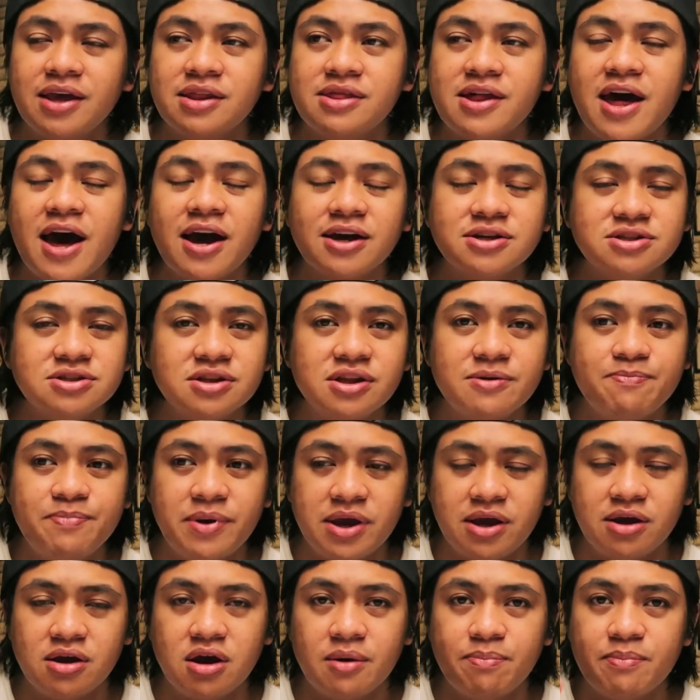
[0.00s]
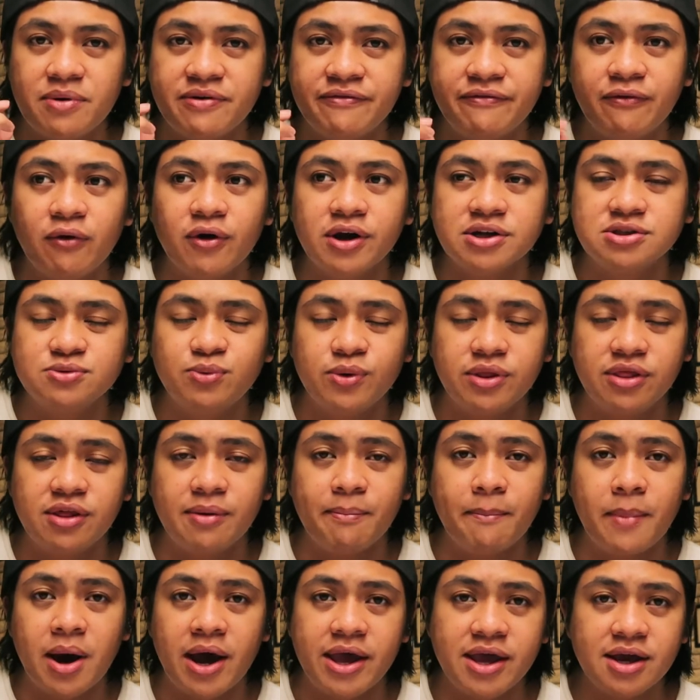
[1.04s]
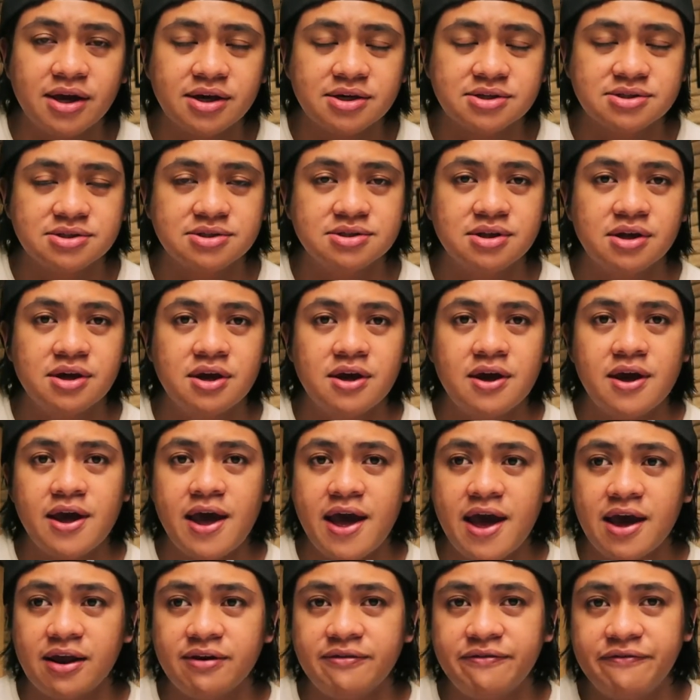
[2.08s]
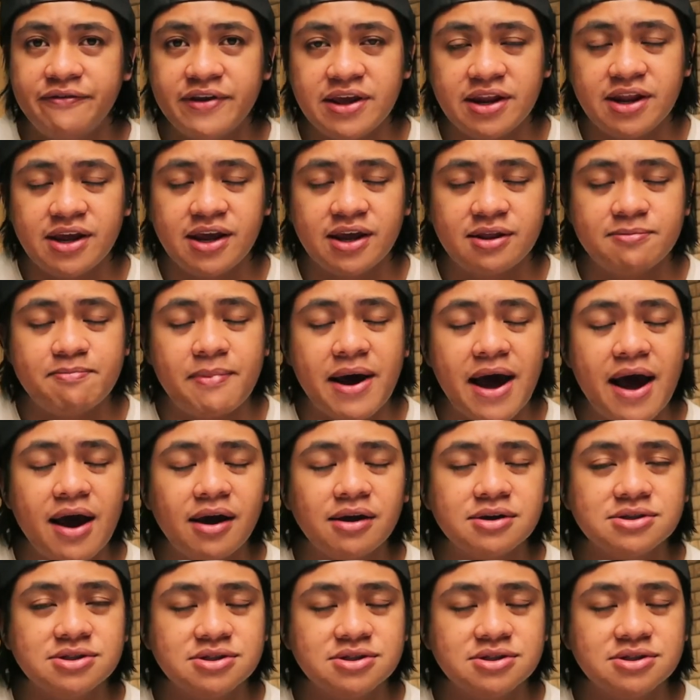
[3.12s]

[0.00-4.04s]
it's actually picking up my voice with the mics and feeding it back.